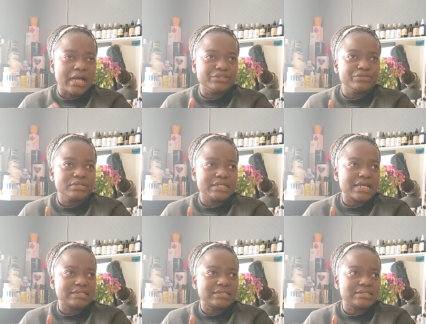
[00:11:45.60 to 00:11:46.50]
and two, he
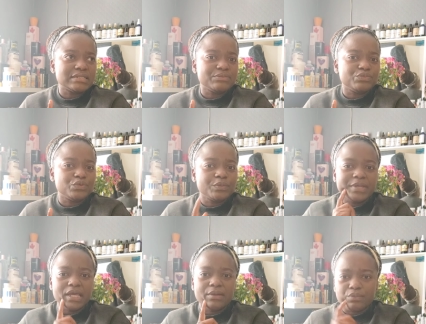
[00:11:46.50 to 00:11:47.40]
doesn't seem to
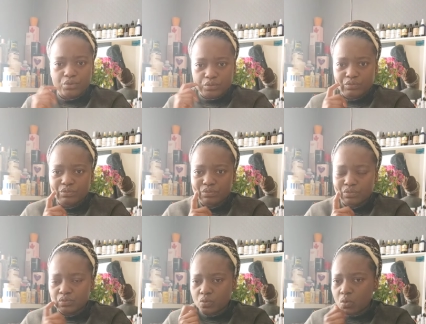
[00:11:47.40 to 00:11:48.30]
be able
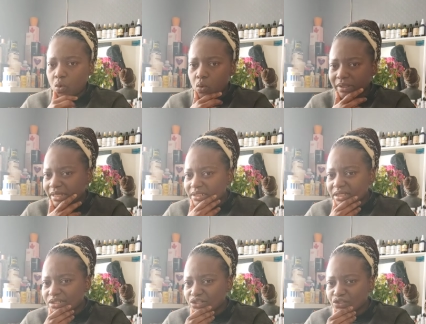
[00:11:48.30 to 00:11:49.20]
to hold an
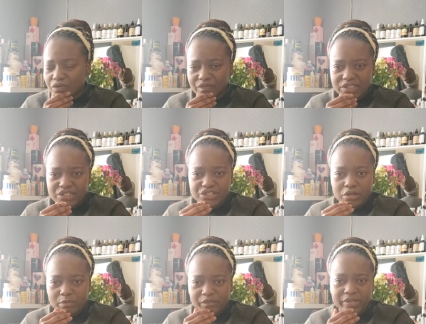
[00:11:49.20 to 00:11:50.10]
intelligent
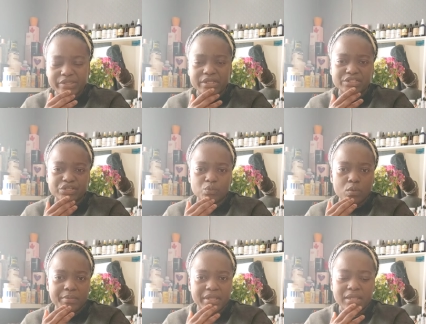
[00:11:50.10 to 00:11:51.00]
conversation with an intelligent
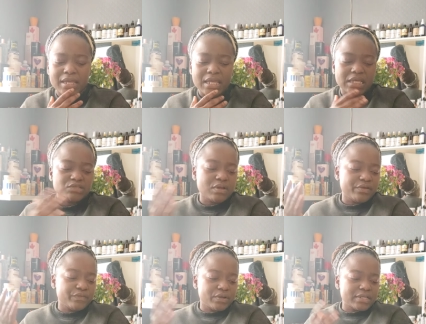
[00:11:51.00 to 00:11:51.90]
woman. He's one
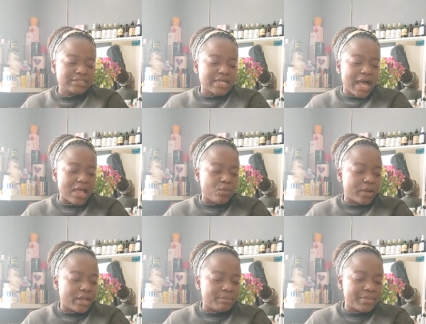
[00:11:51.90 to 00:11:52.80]
of those guys
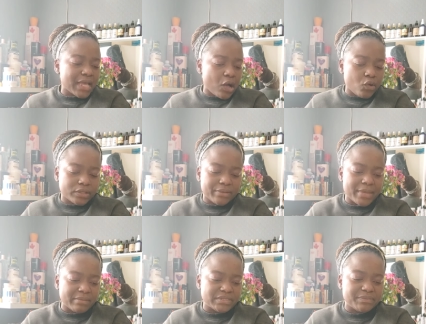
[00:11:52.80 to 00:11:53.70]
where me, I call them
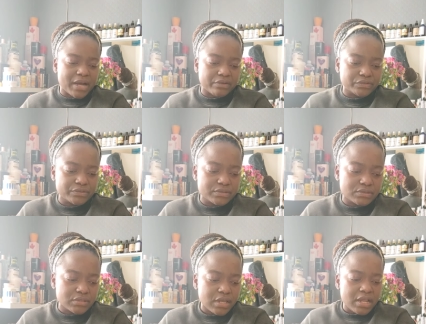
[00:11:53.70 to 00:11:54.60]
empty
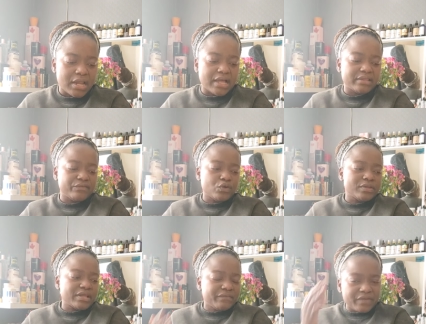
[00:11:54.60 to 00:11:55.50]
barrels. Like, they've got
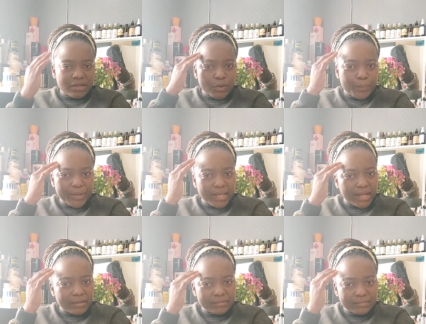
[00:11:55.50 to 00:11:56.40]
nothing up
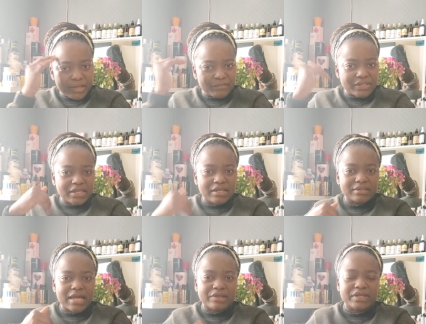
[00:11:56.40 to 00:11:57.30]
here,
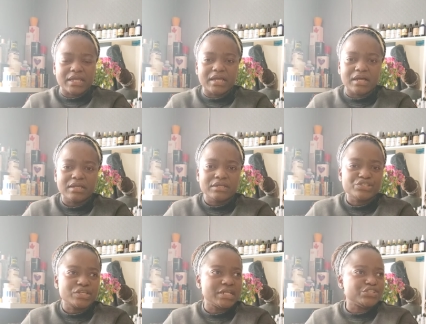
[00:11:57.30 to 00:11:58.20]
everything down here.
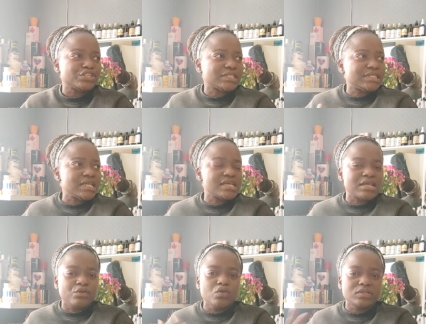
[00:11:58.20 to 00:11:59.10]
So they just think
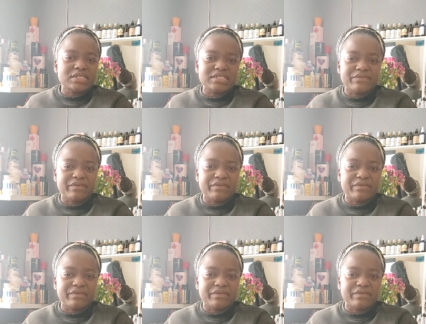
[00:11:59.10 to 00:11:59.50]
looks is